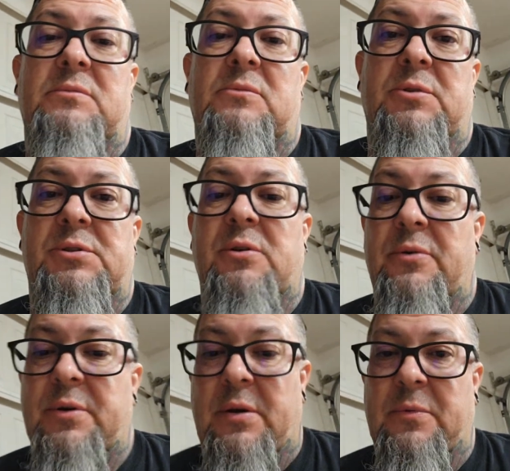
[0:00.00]
what's
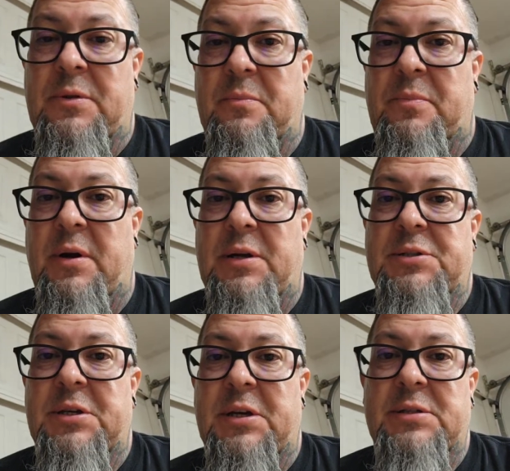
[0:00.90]
going on with the
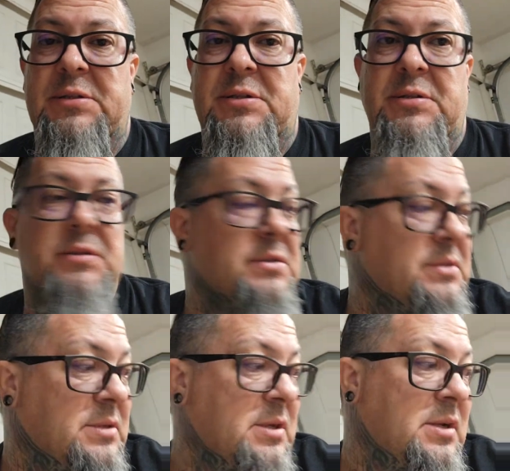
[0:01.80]
projects.
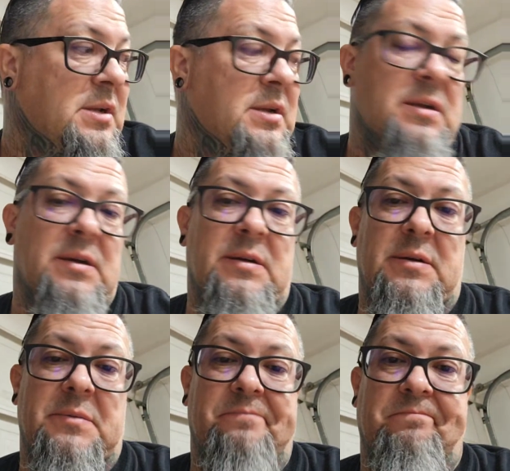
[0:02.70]

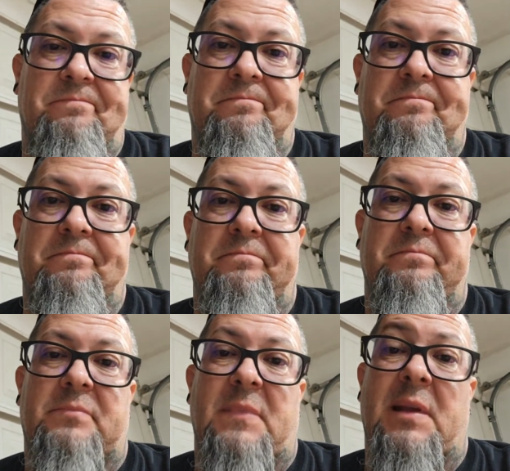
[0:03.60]
Um,
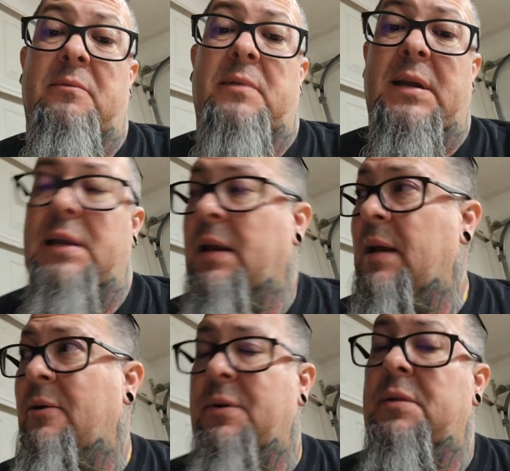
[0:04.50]
right
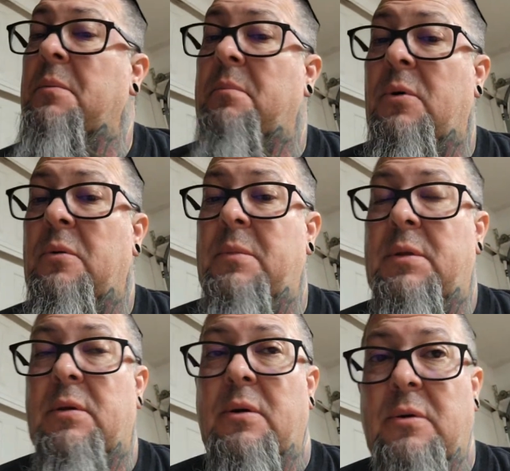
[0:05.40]
now, at the
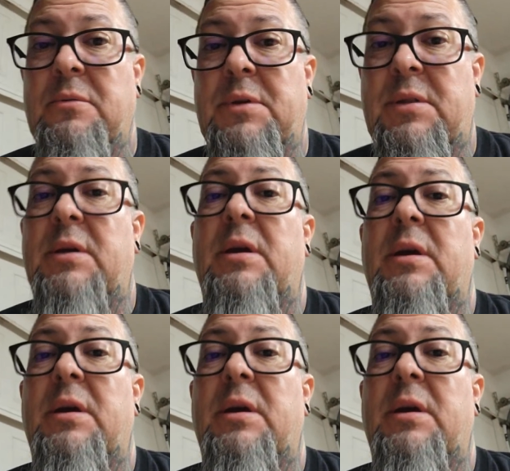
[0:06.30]
moment, the only thing